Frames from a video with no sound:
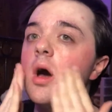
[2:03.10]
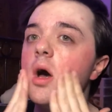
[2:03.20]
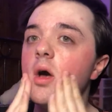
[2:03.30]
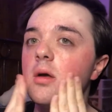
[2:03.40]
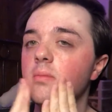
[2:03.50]

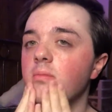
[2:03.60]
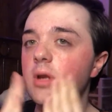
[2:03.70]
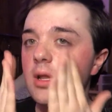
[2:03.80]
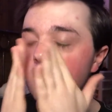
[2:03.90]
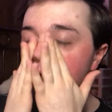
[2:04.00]
But
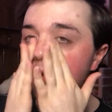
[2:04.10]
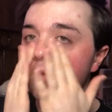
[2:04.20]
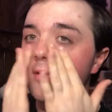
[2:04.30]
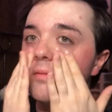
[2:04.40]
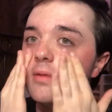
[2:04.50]
I
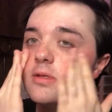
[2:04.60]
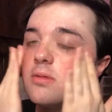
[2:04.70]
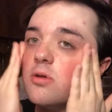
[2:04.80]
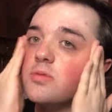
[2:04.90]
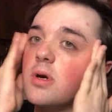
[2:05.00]
love this
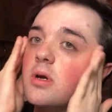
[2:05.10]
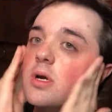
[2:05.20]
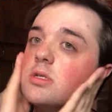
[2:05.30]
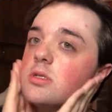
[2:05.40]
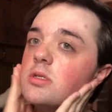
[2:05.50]
rose water.
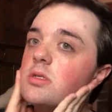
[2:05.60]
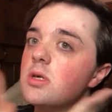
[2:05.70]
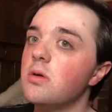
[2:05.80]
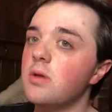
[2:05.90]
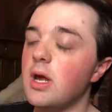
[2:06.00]
It's just
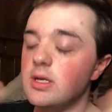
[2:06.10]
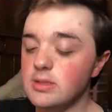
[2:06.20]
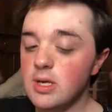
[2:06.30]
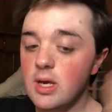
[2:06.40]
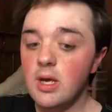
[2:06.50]
so
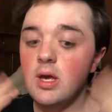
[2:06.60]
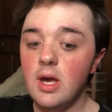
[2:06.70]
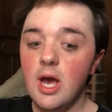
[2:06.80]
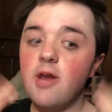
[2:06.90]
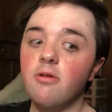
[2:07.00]
nice
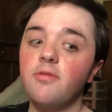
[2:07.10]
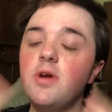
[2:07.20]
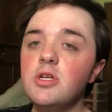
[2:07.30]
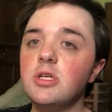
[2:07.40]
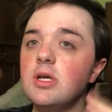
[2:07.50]
and
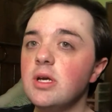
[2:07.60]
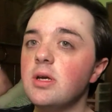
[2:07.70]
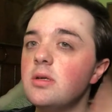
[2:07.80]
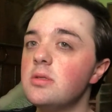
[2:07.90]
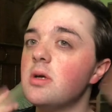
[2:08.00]

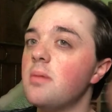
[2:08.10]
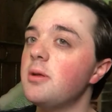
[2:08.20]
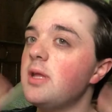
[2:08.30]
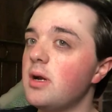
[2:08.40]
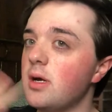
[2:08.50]
refreshing. So I
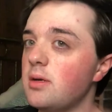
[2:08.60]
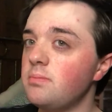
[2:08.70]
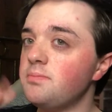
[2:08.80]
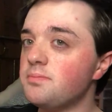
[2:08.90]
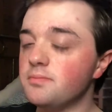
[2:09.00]
put that on,